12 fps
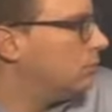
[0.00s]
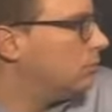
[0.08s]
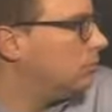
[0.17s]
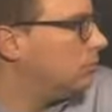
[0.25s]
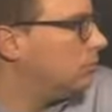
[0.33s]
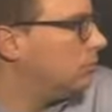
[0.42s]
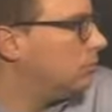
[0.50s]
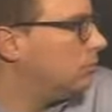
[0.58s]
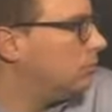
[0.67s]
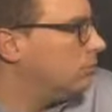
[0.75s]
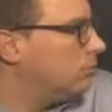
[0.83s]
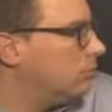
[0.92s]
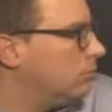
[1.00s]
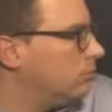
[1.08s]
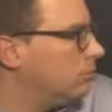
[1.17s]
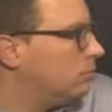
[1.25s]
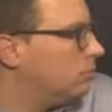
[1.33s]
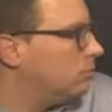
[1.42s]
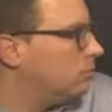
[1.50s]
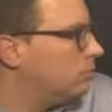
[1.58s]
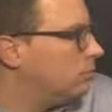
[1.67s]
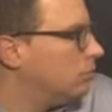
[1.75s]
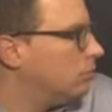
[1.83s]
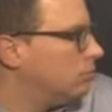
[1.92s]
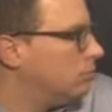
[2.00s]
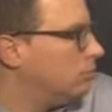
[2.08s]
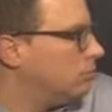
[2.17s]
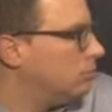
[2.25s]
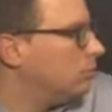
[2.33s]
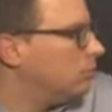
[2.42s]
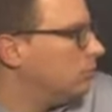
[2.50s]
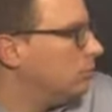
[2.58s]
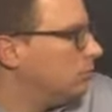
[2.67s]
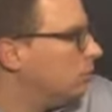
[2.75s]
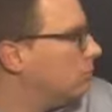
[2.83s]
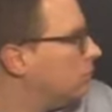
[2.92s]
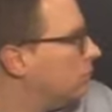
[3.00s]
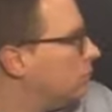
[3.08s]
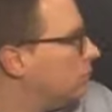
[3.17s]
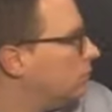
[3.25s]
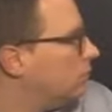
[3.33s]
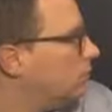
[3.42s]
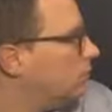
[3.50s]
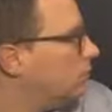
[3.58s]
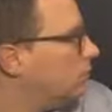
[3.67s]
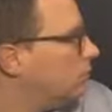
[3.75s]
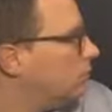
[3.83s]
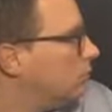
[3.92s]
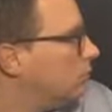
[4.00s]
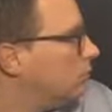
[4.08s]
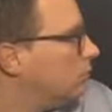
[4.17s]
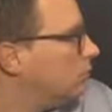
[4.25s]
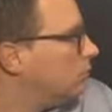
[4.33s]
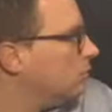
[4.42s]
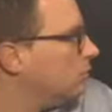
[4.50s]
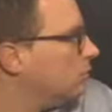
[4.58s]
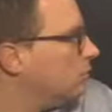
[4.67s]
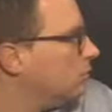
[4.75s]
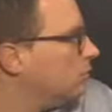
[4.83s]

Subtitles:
[no speech]